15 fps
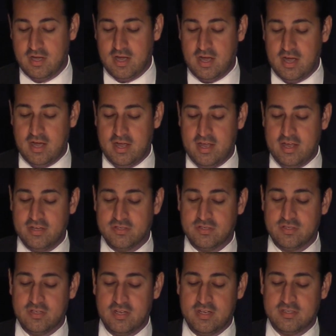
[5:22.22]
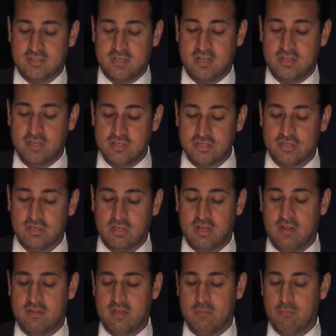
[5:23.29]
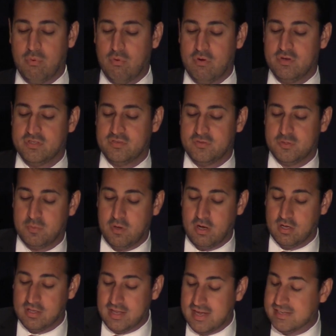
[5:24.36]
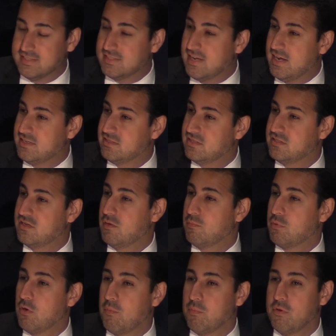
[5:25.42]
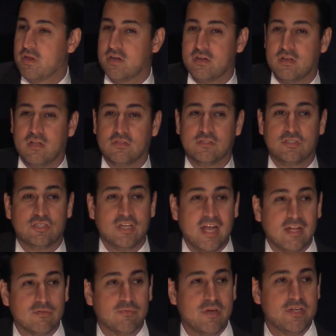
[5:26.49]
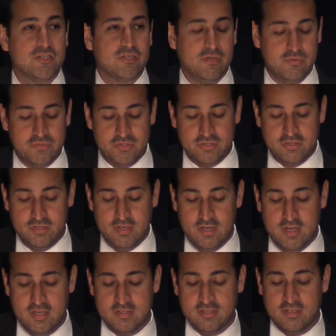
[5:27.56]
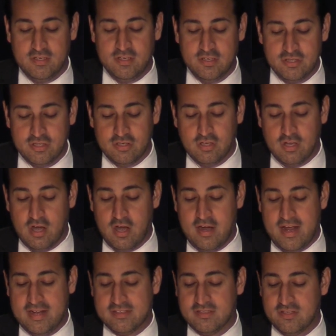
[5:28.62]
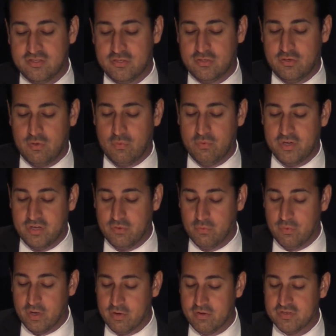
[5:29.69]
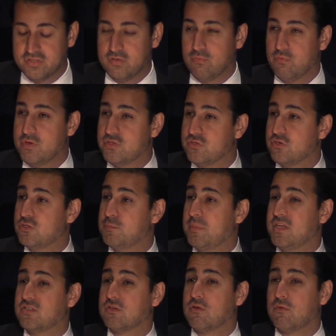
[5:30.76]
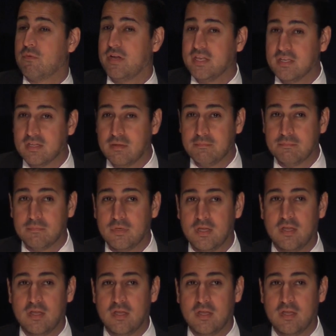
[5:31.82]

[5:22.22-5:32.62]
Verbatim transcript: Uh, it's, it's conditional on the importance of small class sizes and appropriate adult to child ratios. It's conditional on access to a rigorous and research based curriculum